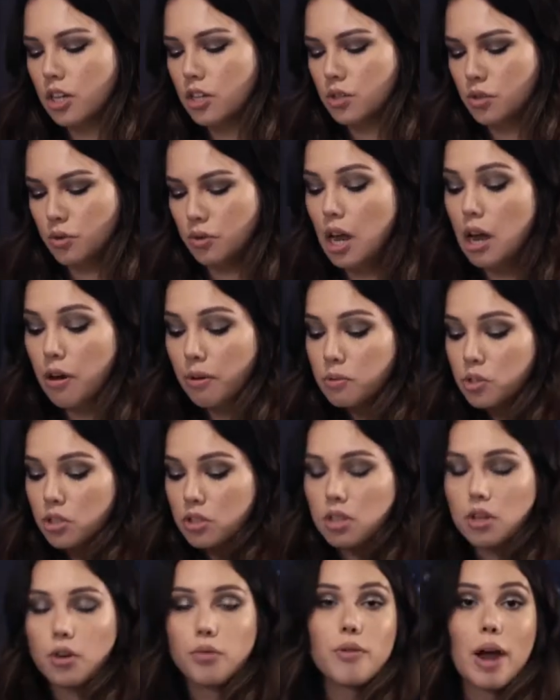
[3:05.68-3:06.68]
So now I'm
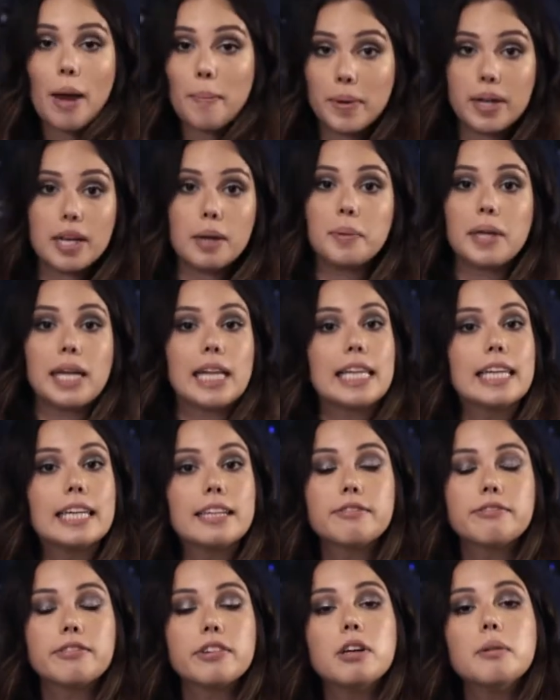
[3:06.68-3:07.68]
just gonna wrap it up in
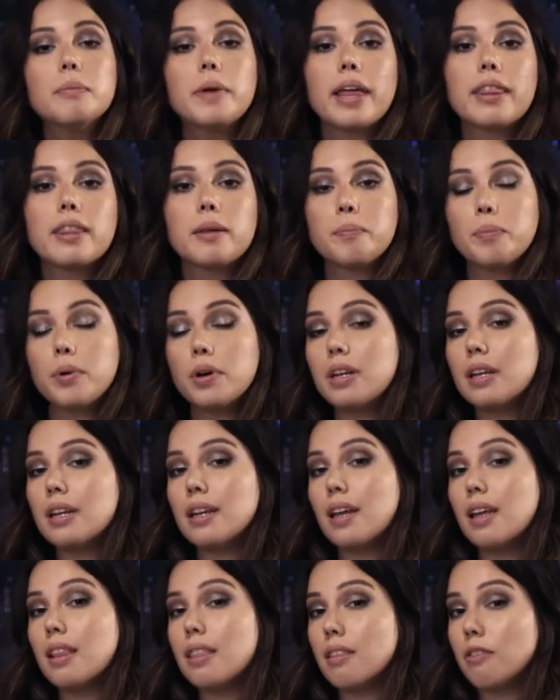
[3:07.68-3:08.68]
cling film and then put
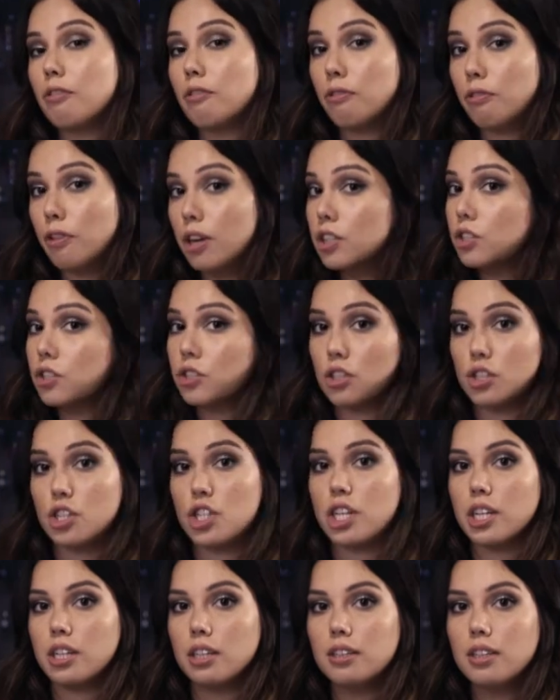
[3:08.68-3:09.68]
it in the fridge to
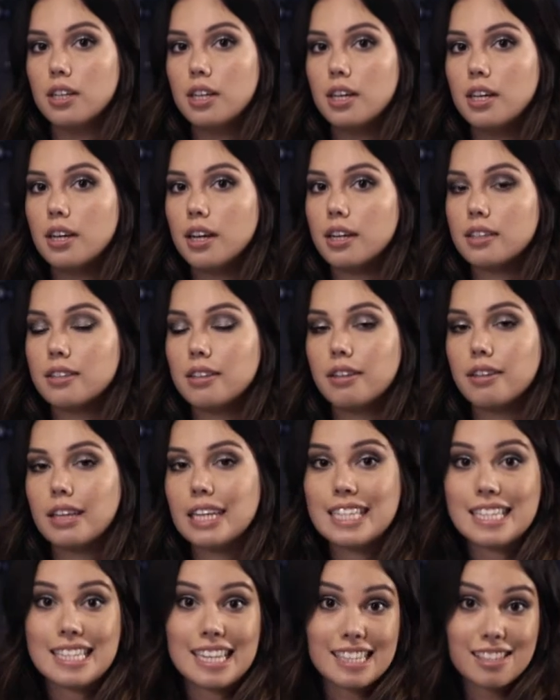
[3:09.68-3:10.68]
chill until
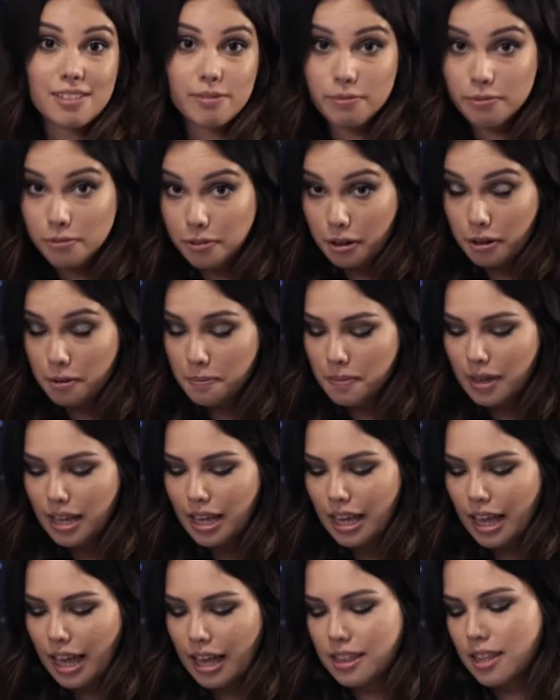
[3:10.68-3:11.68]
it's nice and firm,
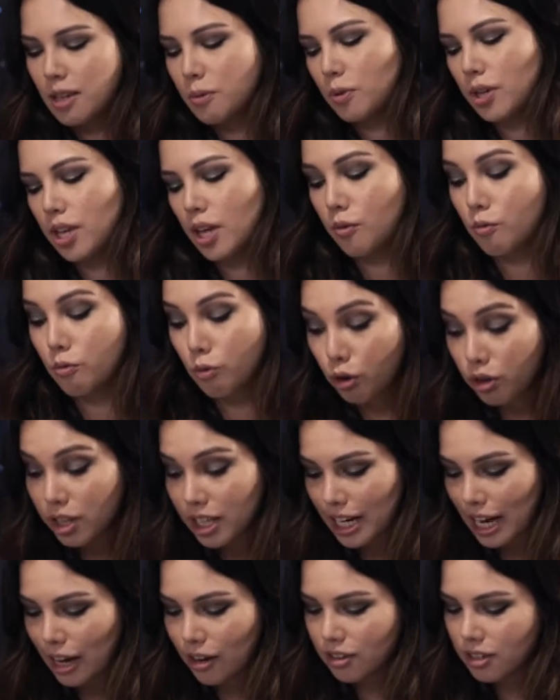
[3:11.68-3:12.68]
and then we can roll
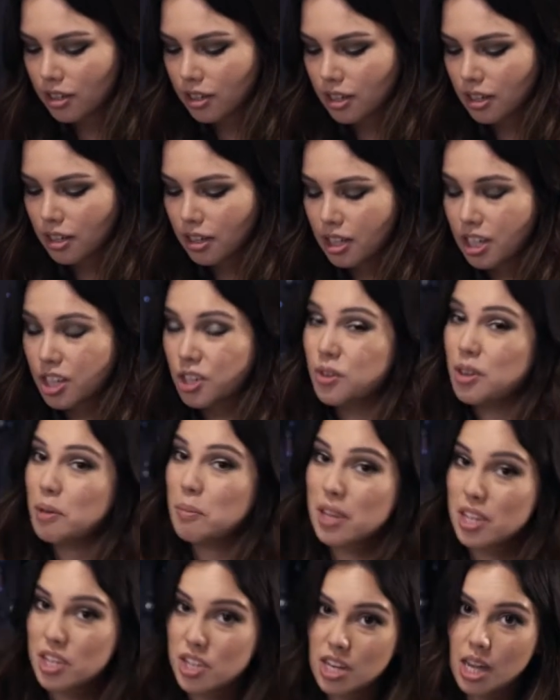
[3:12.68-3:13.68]
it out. And you can
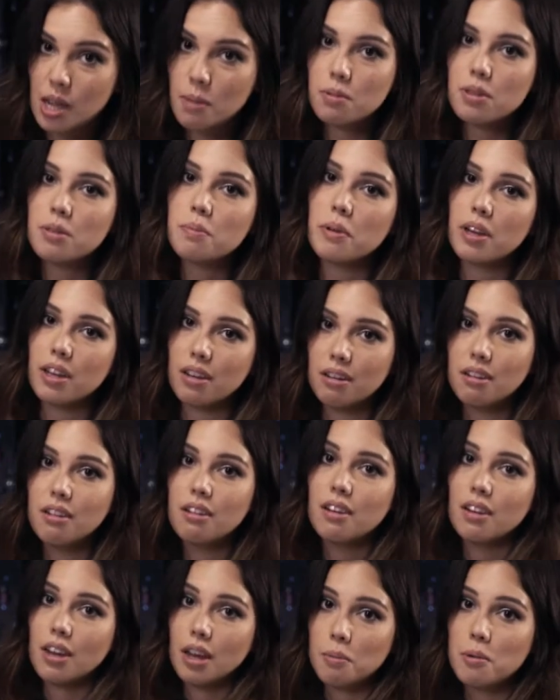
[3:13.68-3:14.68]
make shapes, but
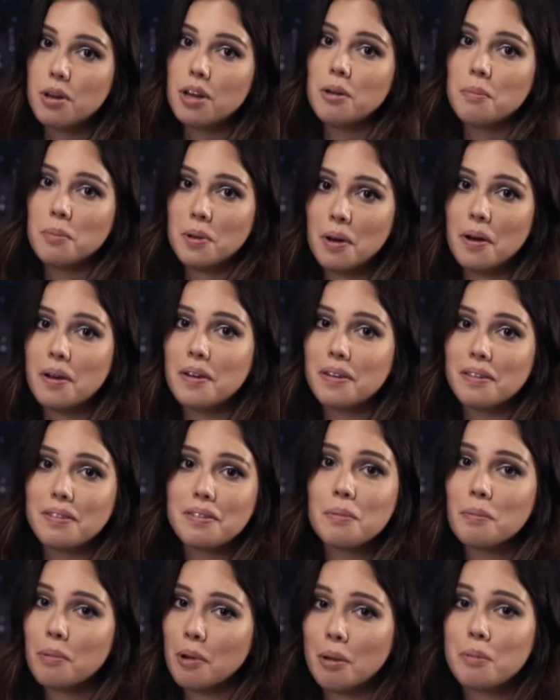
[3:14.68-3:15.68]
I'm gonna be
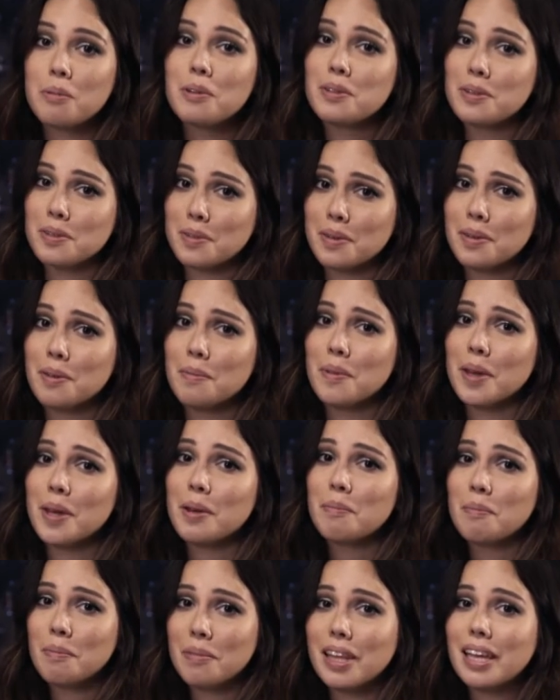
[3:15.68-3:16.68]
honest, I'm probably just gonna make
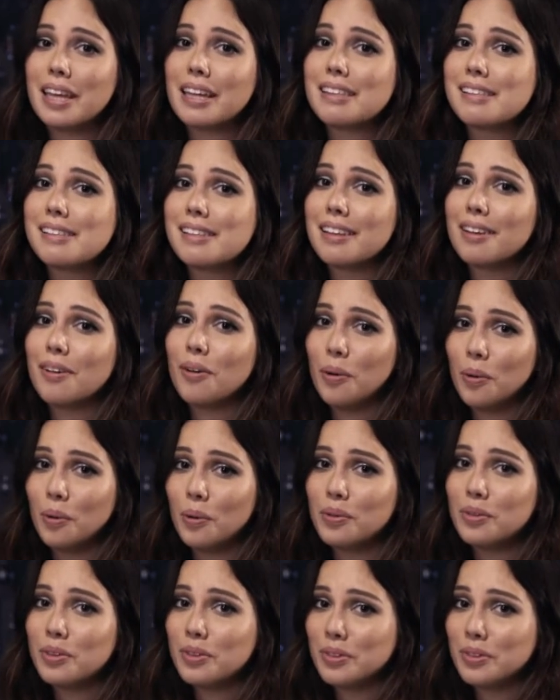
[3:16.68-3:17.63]
plain old